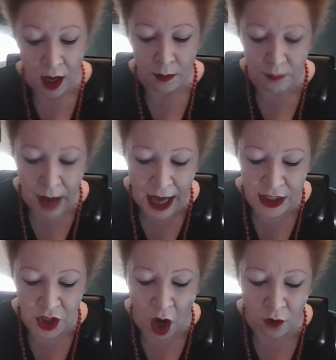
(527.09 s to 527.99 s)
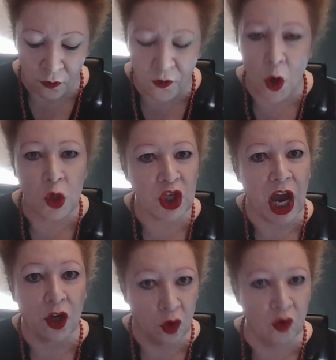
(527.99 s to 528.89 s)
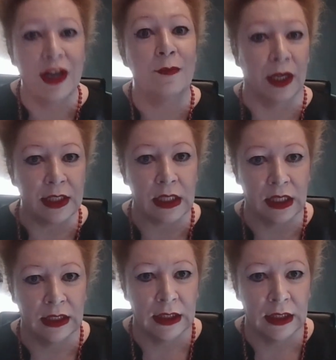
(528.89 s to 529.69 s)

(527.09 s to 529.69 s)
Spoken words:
made overt agreement